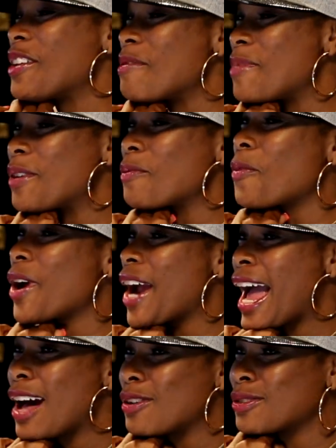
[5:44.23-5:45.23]
But
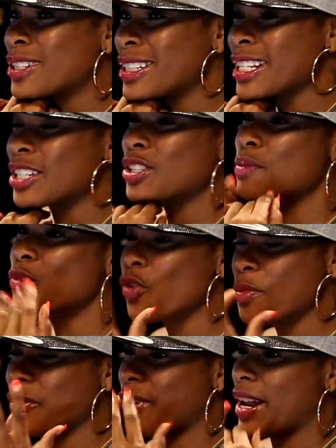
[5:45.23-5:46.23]
Warehouse, this is the
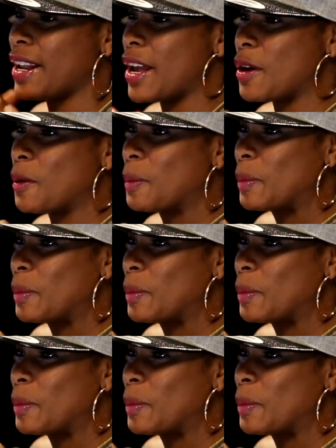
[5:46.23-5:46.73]
movement right now.